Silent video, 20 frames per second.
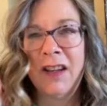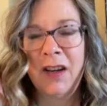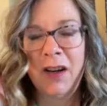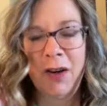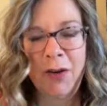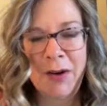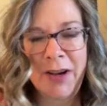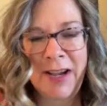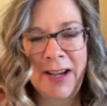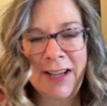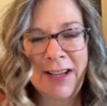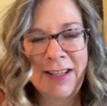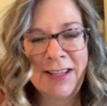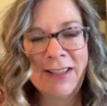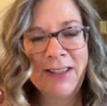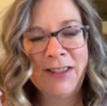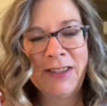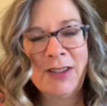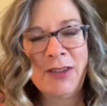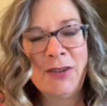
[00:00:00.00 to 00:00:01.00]
Okay,
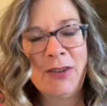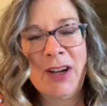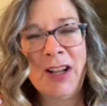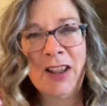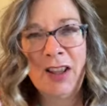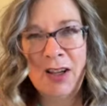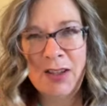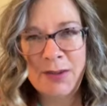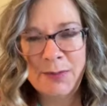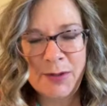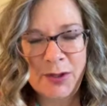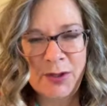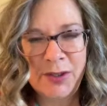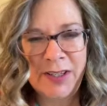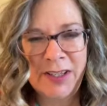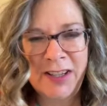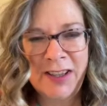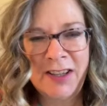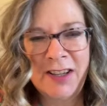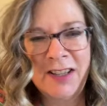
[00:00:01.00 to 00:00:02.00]
so I lost my
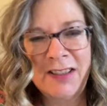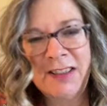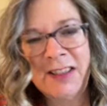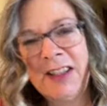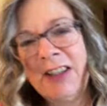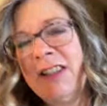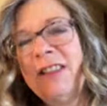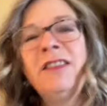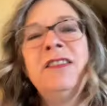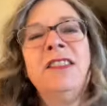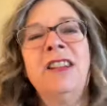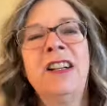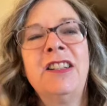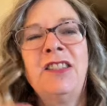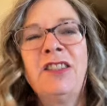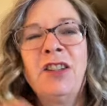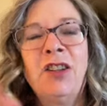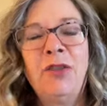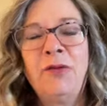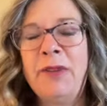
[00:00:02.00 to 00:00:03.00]
train of thought there. I
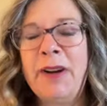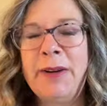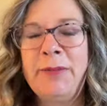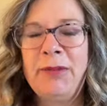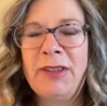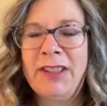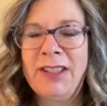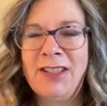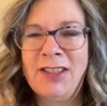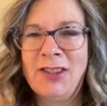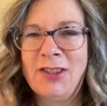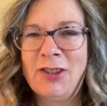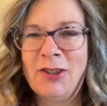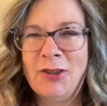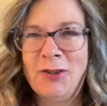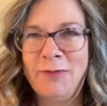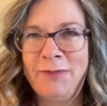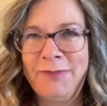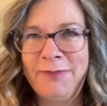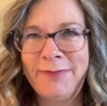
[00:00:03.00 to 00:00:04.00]
started rambling,
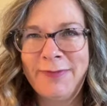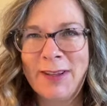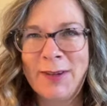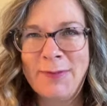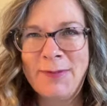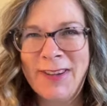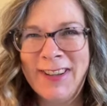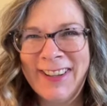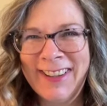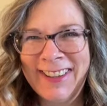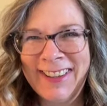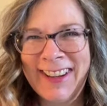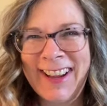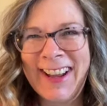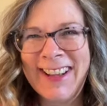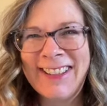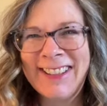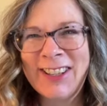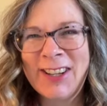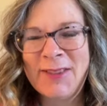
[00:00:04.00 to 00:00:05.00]
so I
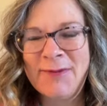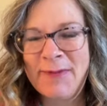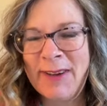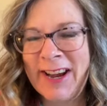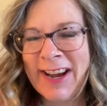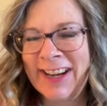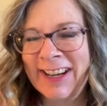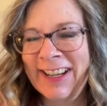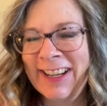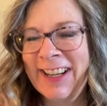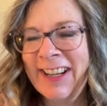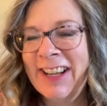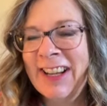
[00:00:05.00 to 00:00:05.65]
had to come back.